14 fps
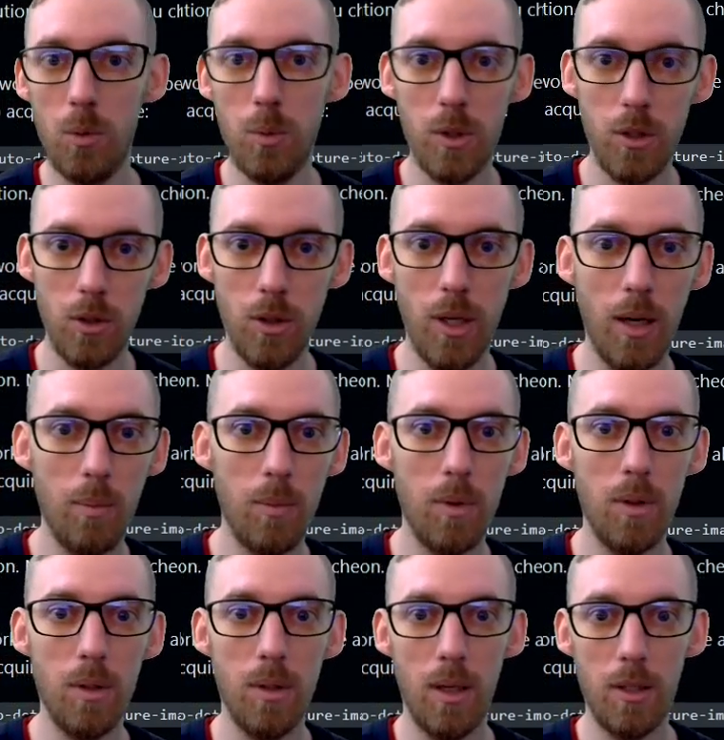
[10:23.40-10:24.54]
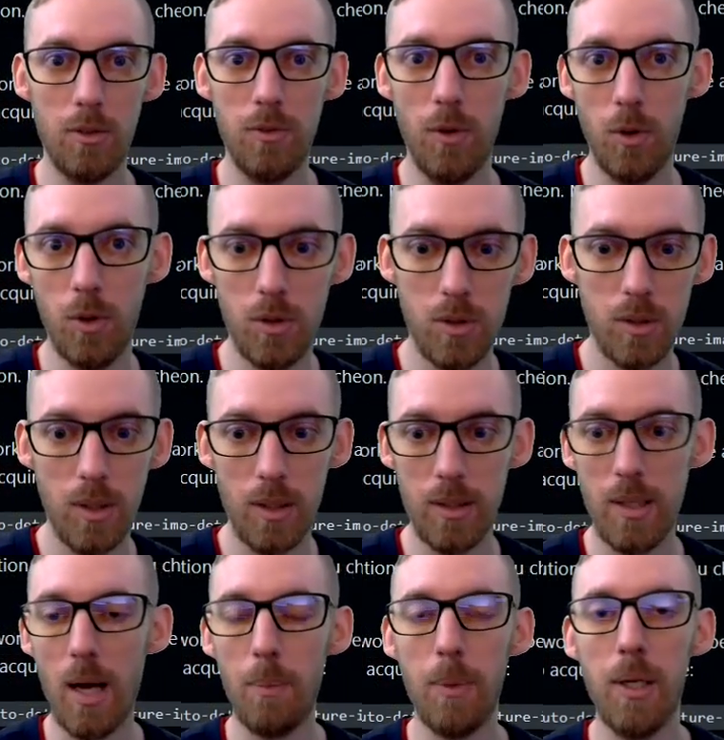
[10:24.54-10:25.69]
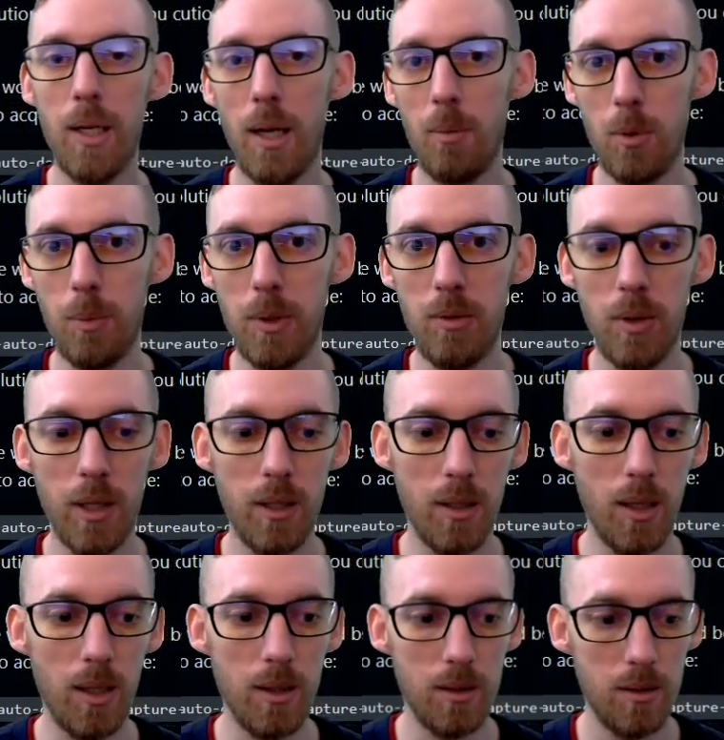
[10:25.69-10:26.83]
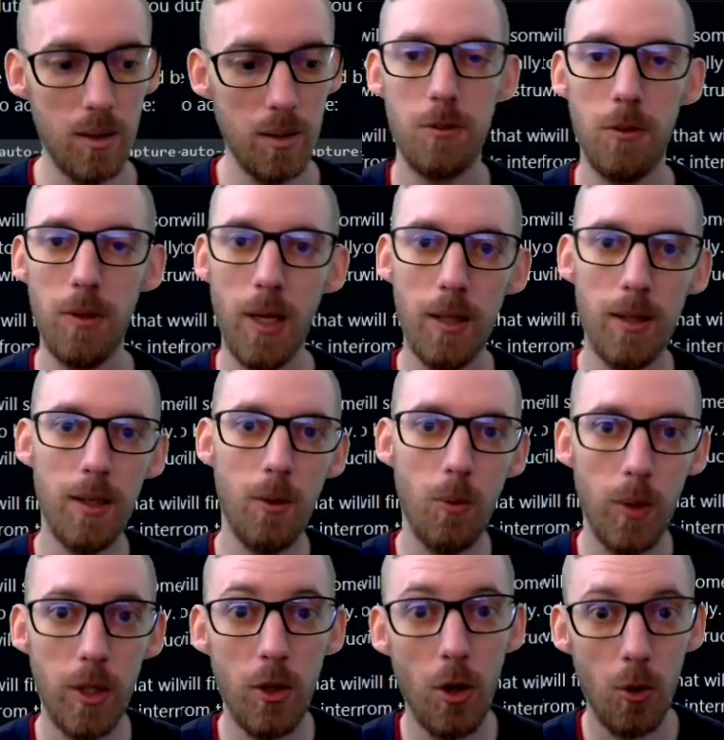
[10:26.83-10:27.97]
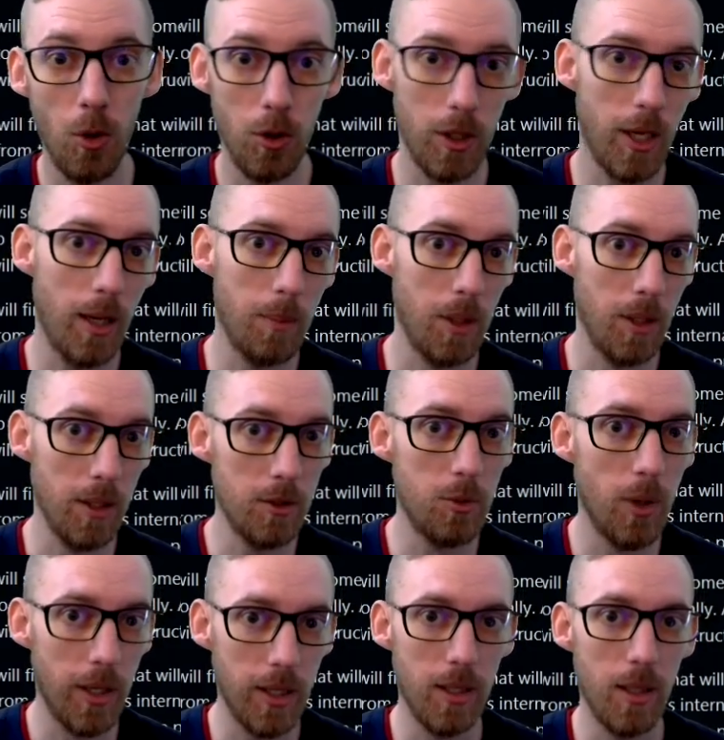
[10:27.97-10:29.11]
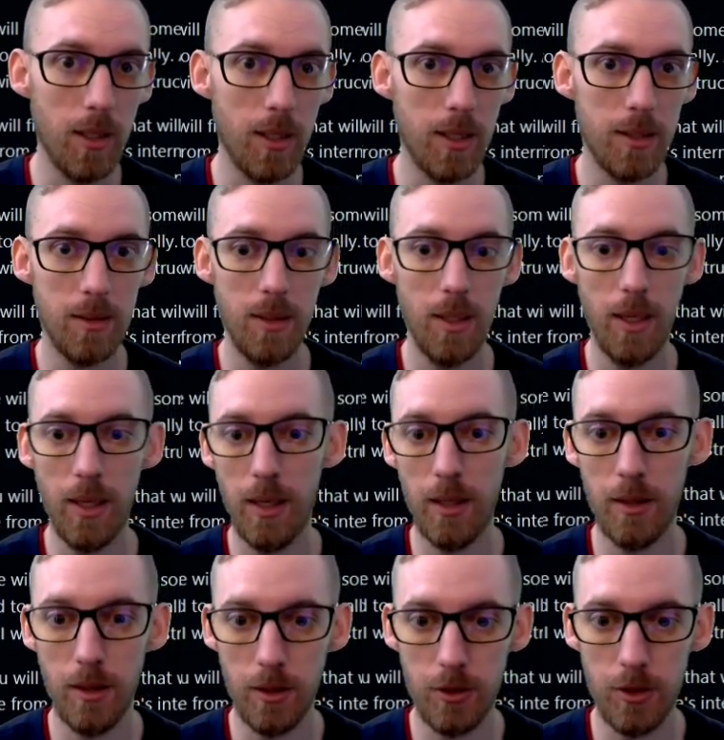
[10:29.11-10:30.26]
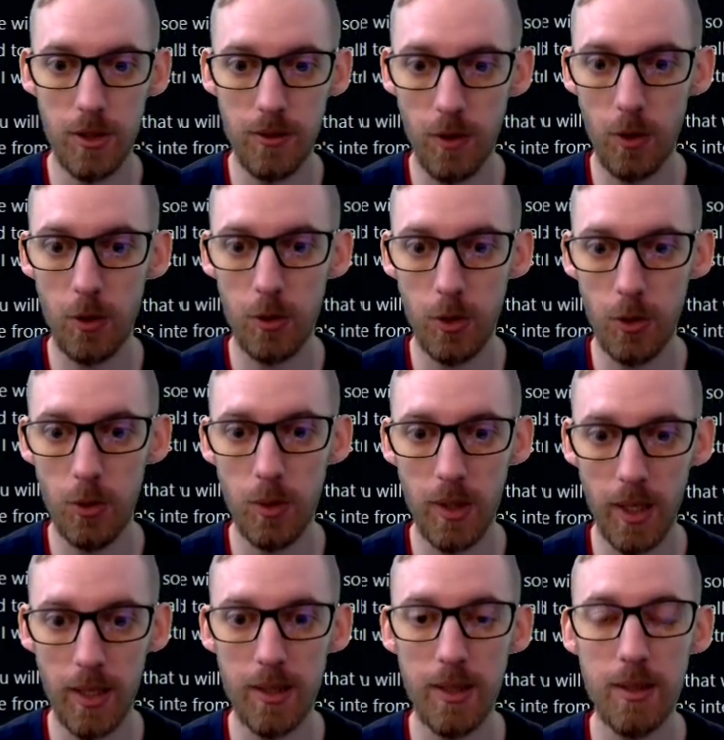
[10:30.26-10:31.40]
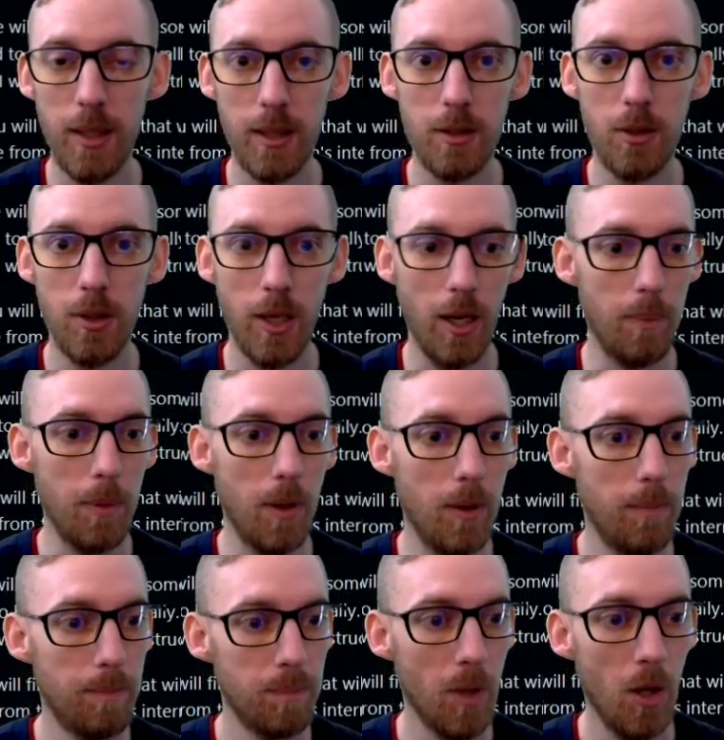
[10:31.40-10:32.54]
on with your camera as far as not being able to be recognized. So now that we know our camera is recognized and GPHOTO 2 can detect our camera,